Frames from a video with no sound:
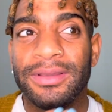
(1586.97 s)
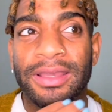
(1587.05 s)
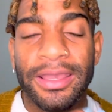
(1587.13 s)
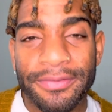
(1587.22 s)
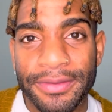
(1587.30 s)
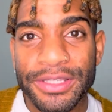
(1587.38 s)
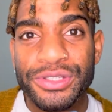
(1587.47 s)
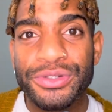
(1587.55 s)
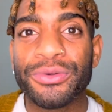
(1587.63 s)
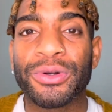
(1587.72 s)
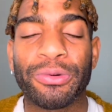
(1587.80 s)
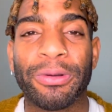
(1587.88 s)
In this
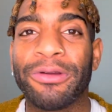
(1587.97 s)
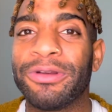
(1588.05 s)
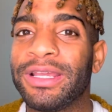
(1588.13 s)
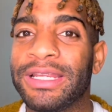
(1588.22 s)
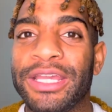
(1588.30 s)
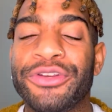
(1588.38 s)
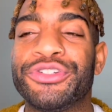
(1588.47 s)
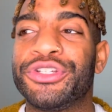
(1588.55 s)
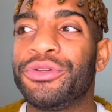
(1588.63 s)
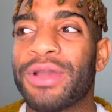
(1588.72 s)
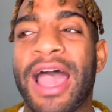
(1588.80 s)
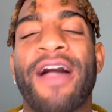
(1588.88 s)
new Aquarian energy,
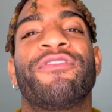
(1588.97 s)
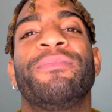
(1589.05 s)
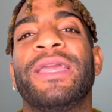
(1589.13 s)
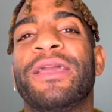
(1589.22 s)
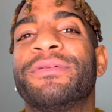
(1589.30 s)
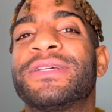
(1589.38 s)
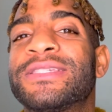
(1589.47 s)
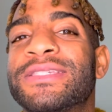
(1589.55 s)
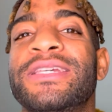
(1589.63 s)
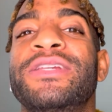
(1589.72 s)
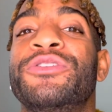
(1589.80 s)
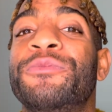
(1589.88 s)
you have to be able to
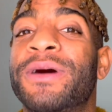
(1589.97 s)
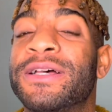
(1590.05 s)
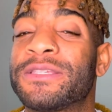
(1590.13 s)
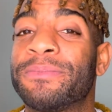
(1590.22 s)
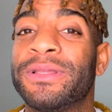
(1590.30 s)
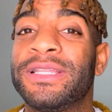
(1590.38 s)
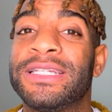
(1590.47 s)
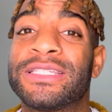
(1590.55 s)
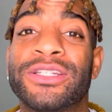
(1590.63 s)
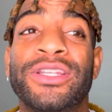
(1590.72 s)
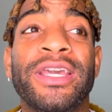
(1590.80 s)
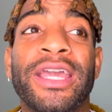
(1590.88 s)
see new possibilities
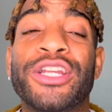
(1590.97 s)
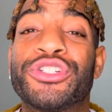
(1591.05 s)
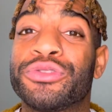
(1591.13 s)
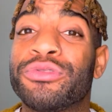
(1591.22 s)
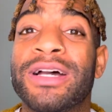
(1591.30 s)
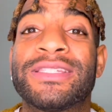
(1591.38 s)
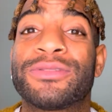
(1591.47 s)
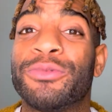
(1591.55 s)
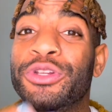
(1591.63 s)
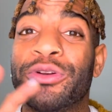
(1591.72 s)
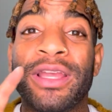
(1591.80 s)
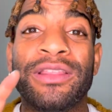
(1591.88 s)
and trust
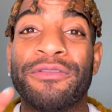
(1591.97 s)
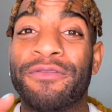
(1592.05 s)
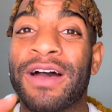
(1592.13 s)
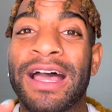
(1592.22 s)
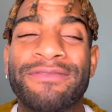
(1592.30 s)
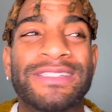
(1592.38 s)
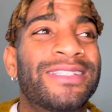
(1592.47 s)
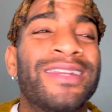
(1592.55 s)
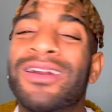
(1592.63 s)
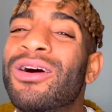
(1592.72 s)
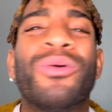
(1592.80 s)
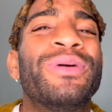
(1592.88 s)
when you're in the 5s, it's
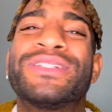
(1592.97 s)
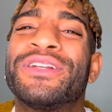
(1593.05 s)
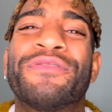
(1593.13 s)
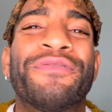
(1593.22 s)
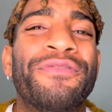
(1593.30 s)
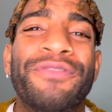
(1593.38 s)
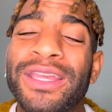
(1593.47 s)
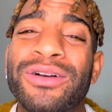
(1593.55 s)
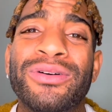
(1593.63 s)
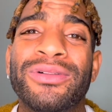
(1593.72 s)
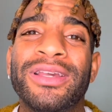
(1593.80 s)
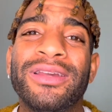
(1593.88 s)
not always going to
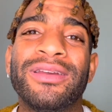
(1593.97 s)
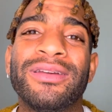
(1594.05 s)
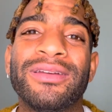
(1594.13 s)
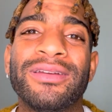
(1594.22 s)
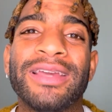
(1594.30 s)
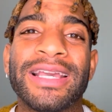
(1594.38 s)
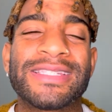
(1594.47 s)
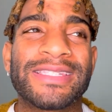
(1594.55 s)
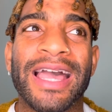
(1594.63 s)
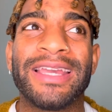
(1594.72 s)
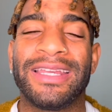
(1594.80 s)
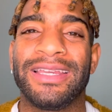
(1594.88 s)
feel
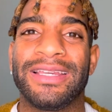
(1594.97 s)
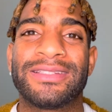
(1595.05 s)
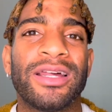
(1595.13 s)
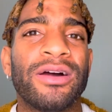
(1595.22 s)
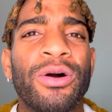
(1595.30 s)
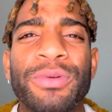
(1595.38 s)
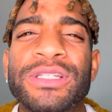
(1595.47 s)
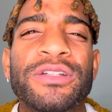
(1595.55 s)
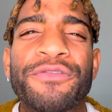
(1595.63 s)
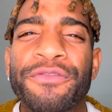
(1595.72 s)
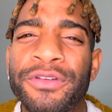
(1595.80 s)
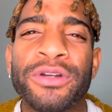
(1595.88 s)
exciting. It's not always going
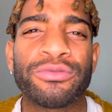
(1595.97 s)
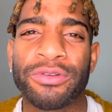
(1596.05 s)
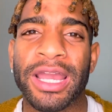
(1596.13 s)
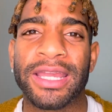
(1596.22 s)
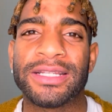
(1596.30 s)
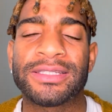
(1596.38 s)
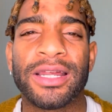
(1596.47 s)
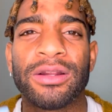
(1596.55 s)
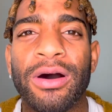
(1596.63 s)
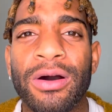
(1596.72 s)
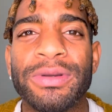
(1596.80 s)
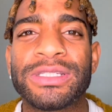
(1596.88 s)
to feel right. It's not
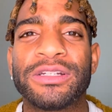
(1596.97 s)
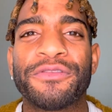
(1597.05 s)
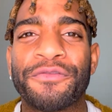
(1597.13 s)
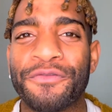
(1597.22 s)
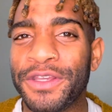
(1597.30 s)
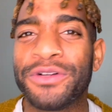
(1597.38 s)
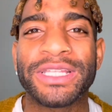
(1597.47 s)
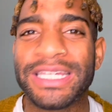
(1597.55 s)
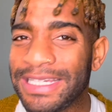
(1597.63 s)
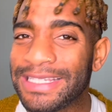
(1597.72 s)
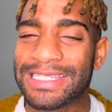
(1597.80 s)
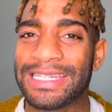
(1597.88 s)
always going to feel
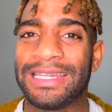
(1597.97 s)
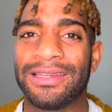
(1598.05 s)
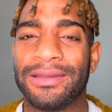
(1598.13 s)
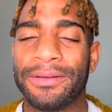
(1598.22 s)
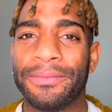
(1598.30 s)
easy.